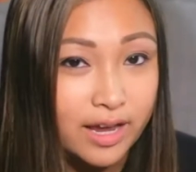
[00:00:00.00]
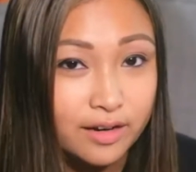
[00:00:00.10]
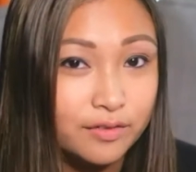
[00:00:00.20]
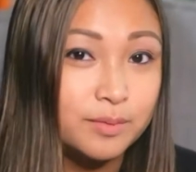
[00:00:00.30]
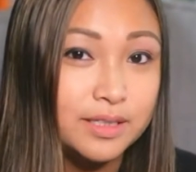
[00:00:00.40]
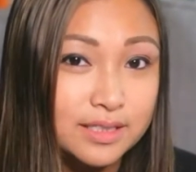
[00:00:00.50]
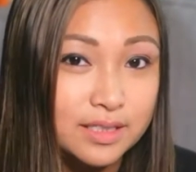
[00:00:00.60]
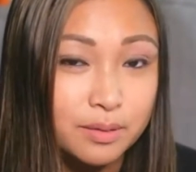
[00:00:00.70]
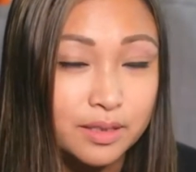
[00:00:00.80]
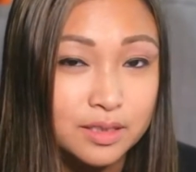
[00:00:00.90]
from
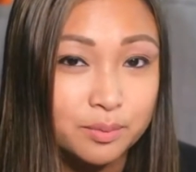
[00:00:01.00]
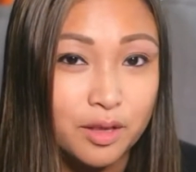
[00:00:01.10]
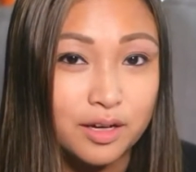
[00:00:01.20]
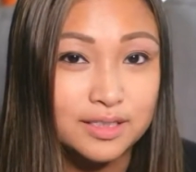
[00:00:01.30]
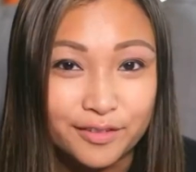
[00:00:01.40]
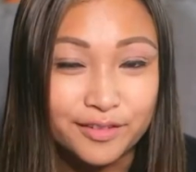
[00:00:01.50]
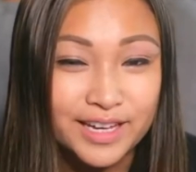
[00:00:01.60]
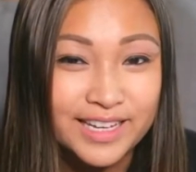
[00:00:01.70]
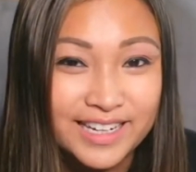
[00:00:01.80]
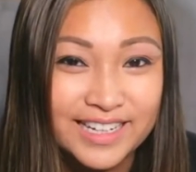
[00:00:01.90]
DisneyPinsBlog did
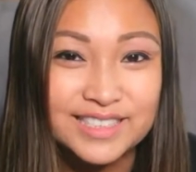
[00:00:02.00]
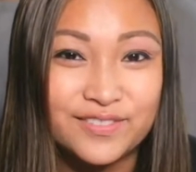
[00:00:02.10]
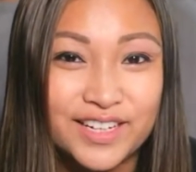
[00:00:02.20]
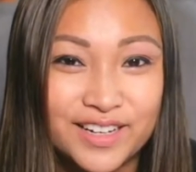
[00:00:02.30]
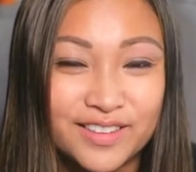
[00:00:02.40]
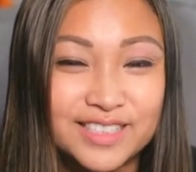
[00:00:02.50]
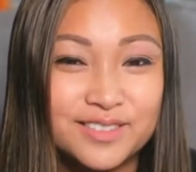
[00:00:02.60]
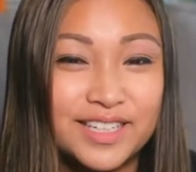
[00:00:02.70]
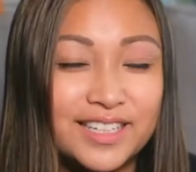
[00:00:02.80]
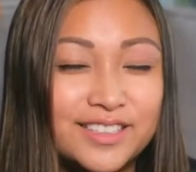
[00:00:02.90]
in his video this
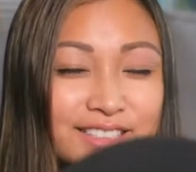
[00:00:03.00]
week, you